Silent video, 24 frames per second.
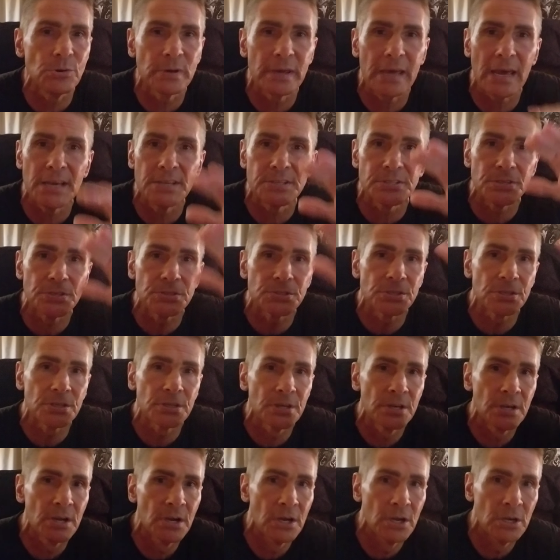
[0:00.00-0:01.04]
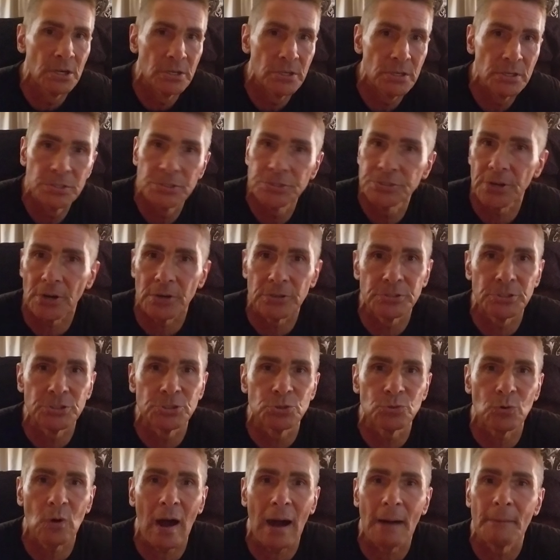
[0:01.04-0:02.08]
cases start to
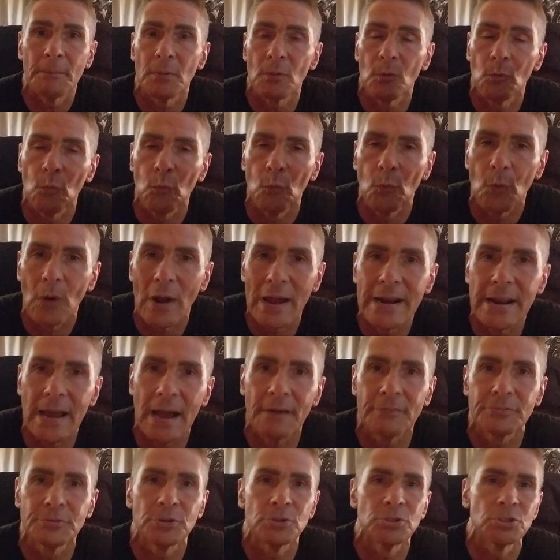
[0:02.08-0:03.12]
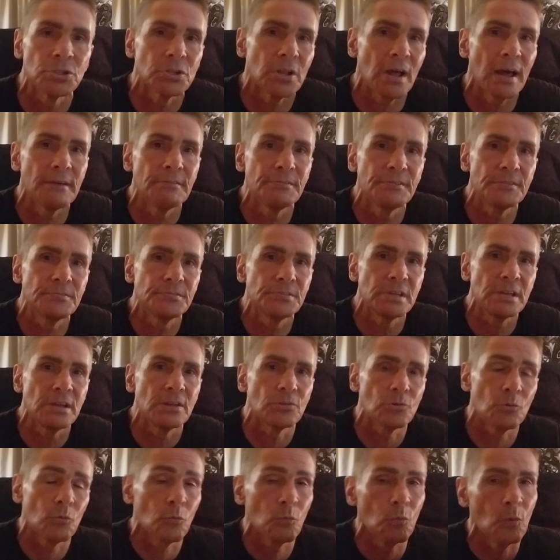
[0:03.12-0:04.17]
drop right after July 15th,
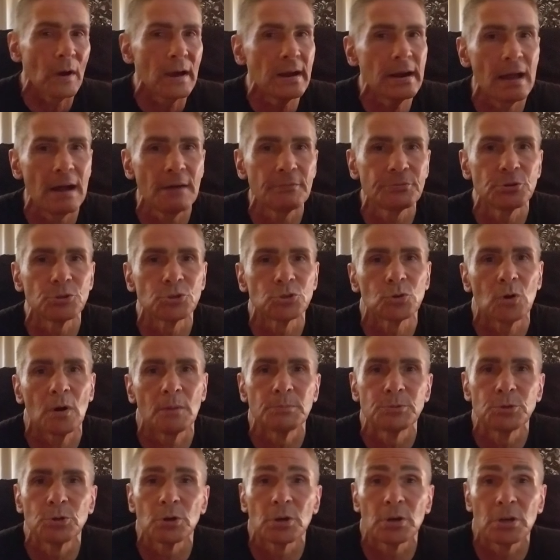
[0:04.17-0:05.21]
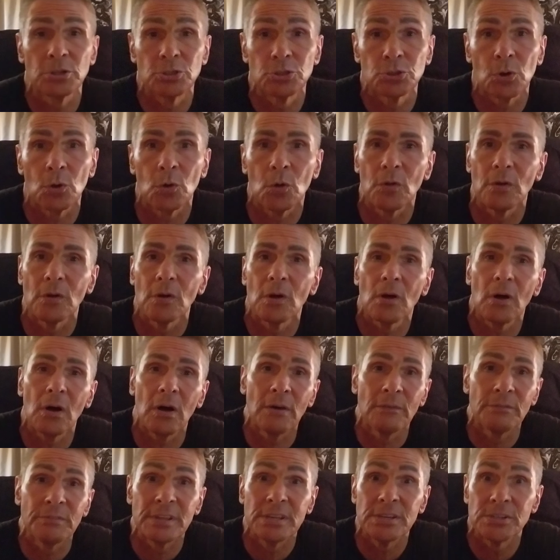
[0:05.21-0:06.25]
right after Trump took control
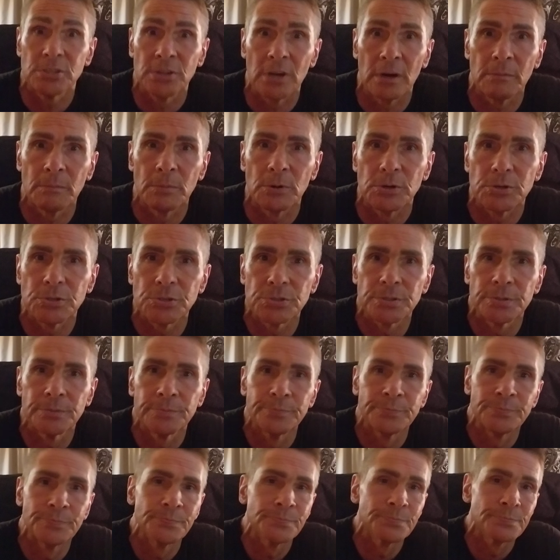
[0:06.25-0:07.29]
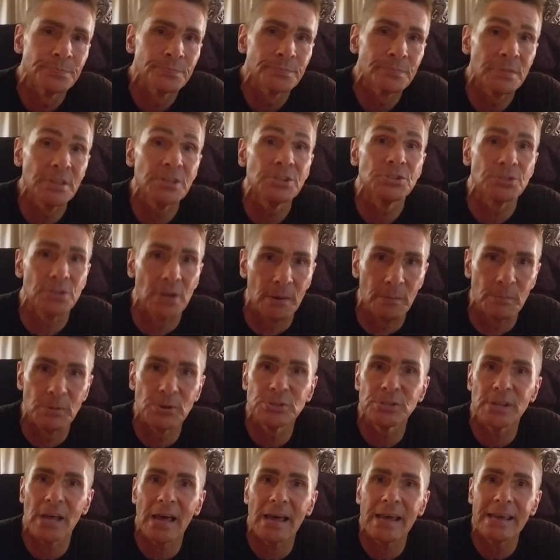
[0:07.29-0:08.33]
of these numbers. These
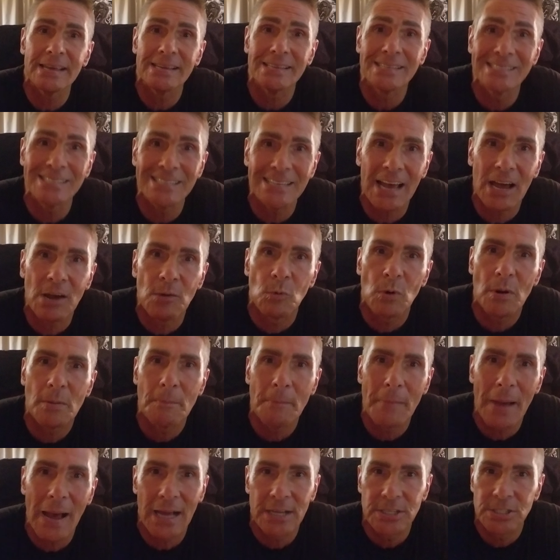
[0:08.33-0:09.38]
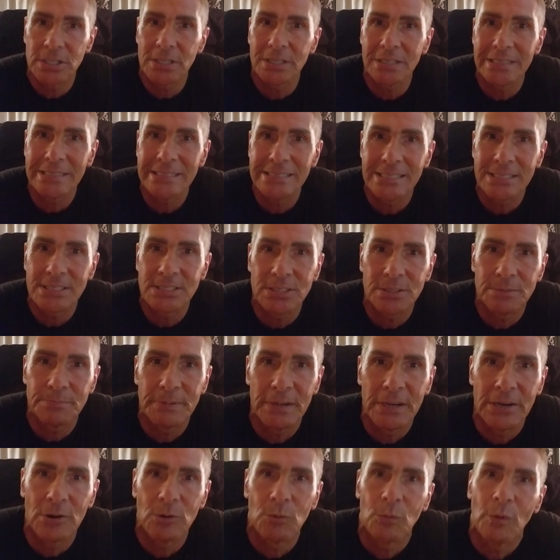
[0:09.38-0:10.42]
numbers that he said would magically
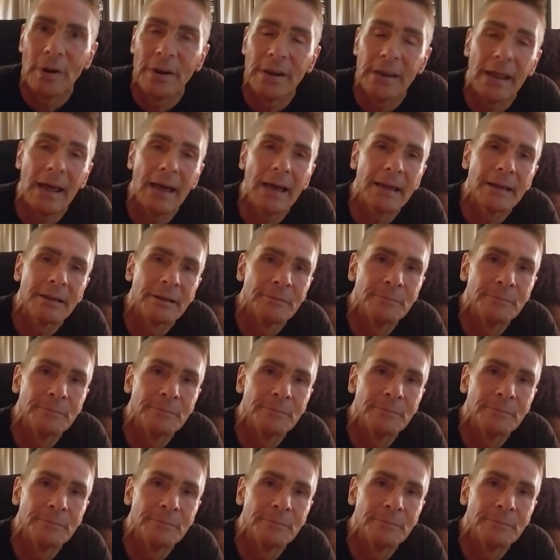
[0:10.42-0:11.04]
disappear one day.